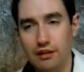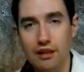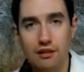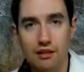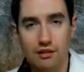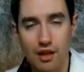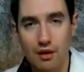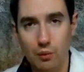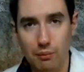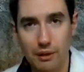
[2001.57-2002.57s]
Dented is
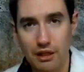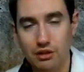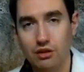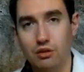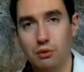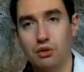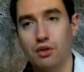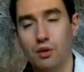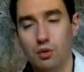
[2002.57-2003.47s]
not what botulism looks like.